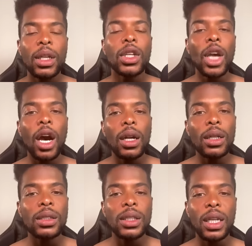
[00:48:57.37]
Y'all the
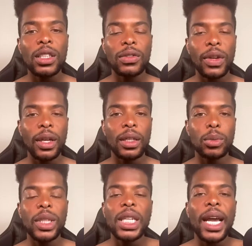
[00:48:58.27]
obsessed fans,
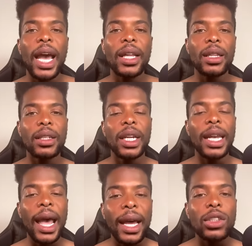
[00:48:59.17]
bitch. I got the, the
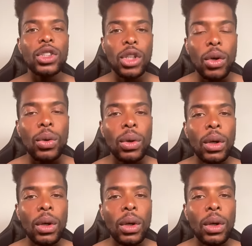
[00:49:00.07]
not show,